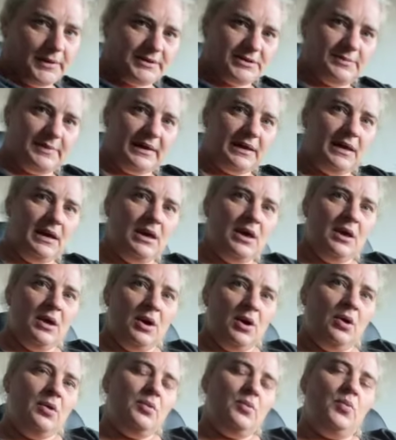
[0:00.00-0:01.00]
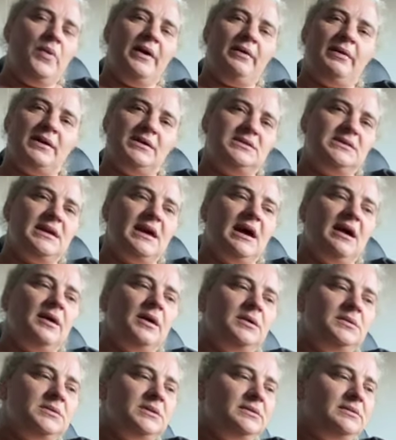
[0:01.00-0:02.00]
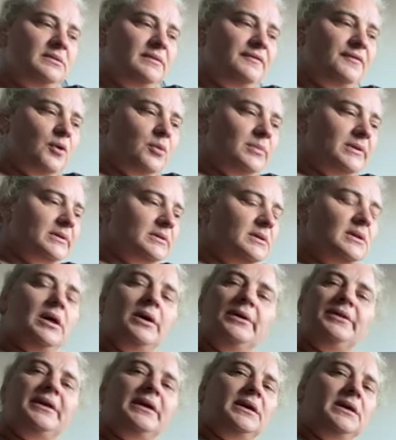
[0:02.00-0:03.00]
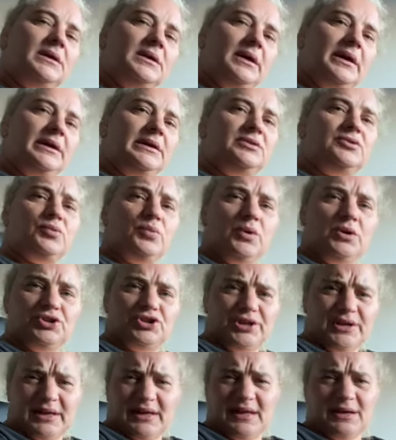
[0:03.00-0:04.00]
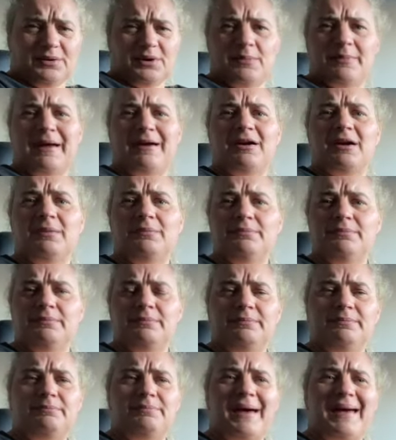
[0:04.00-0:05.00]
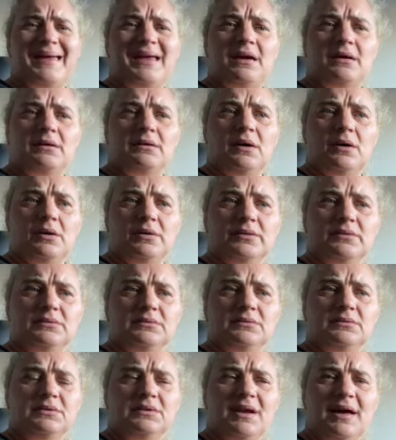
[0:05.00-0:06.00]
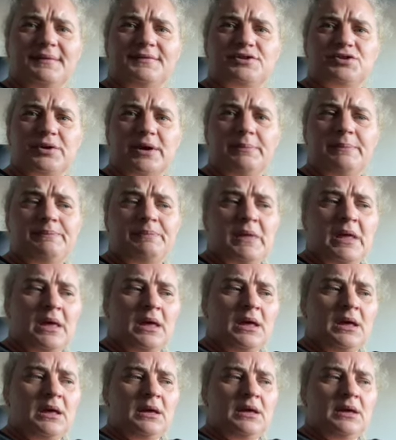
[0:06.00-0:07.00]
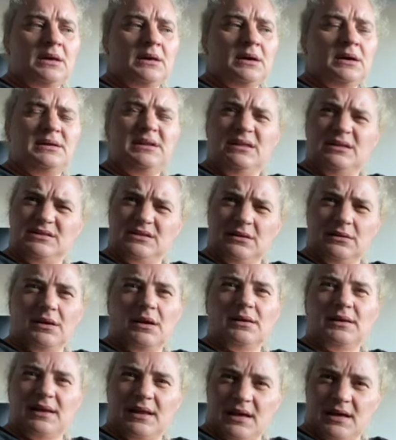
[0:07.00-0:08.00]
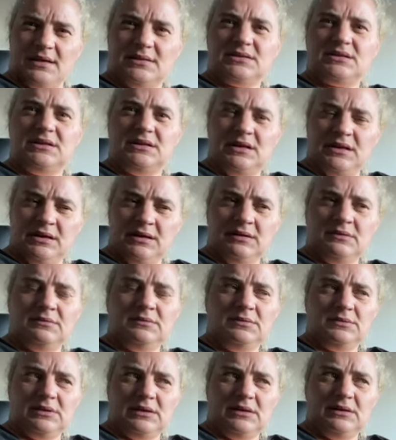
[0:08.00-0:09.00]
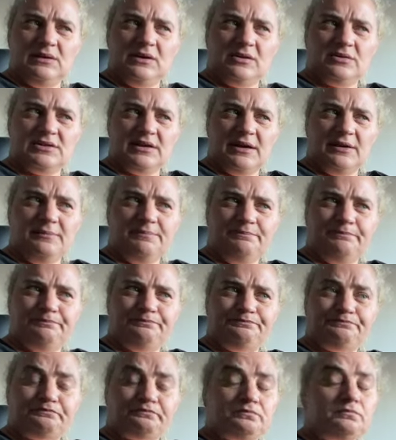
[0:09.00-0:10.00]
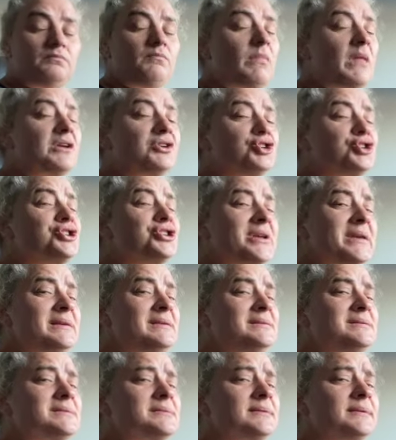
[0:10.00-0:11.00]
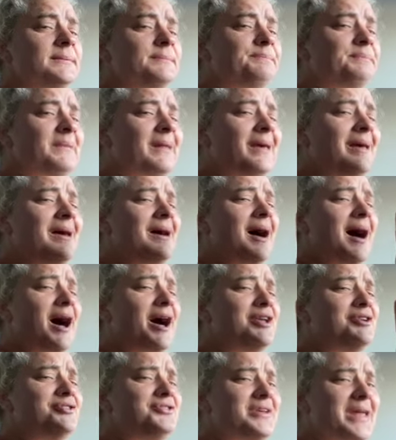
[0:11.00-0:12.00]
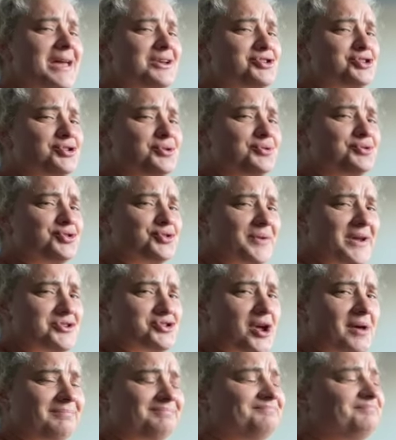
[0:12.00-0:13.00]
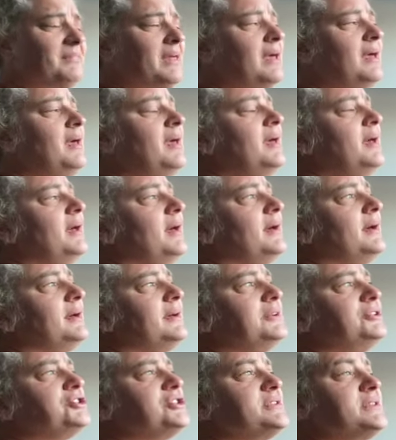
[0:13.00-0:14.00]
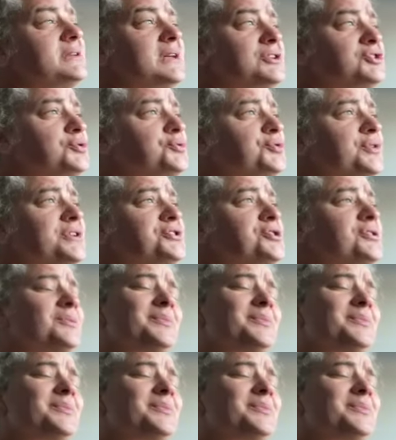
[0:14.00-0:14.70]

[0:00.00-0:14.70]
to be wearing a tiara, formal clothing, and watching Hilary Barry bake on live stream. I did this a lot last year in lockdown. She's a national treasure. She's a national treasure that